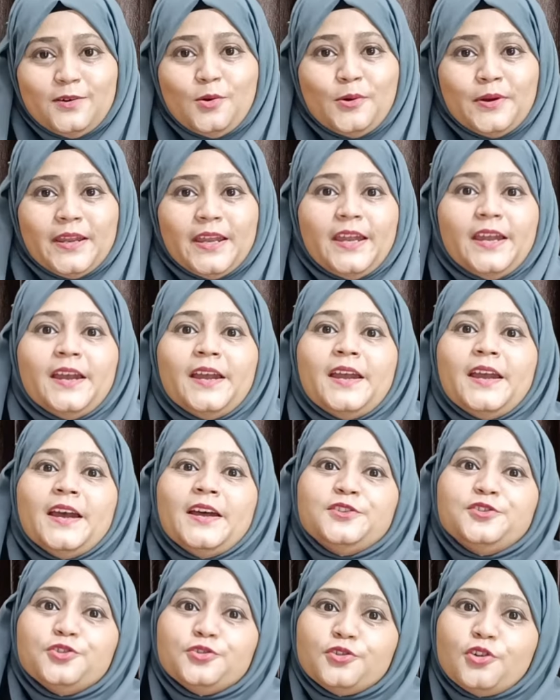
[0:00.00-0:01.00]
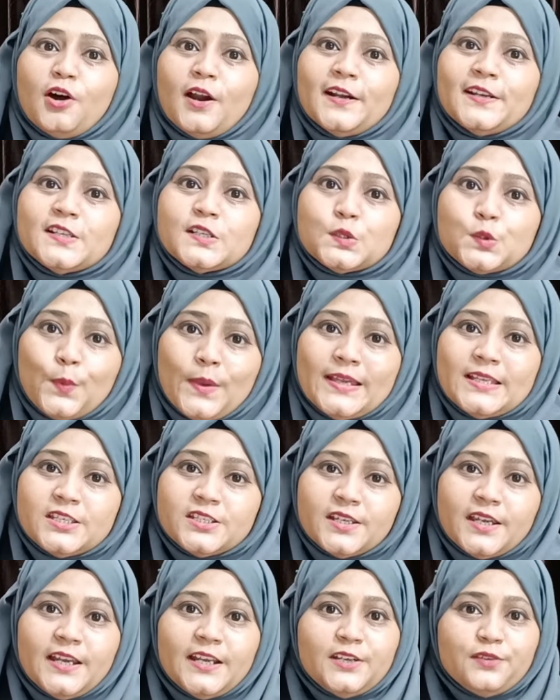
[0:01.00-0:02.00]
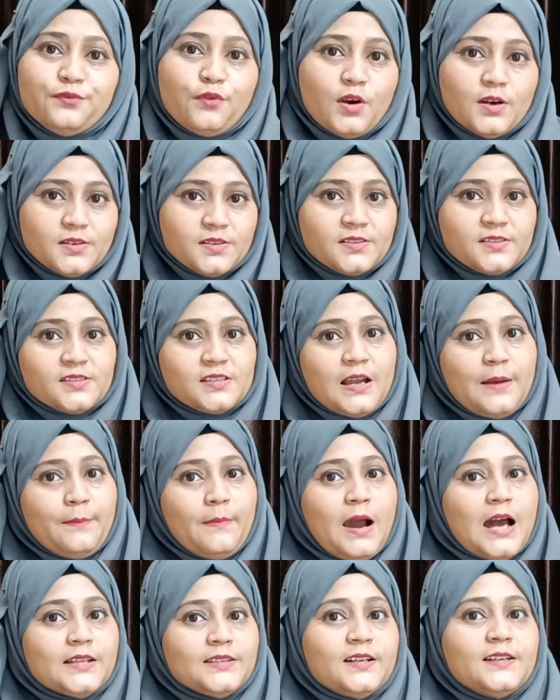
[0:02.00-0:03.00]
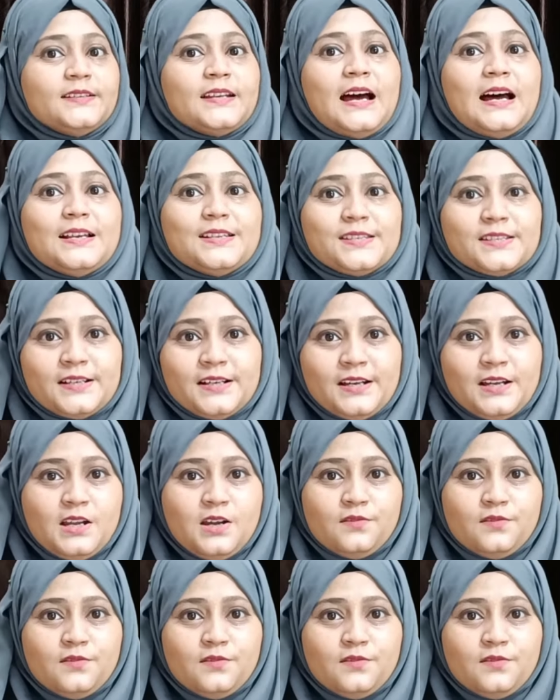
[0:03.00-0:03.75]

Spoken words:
Okay, do not switch it for some other task.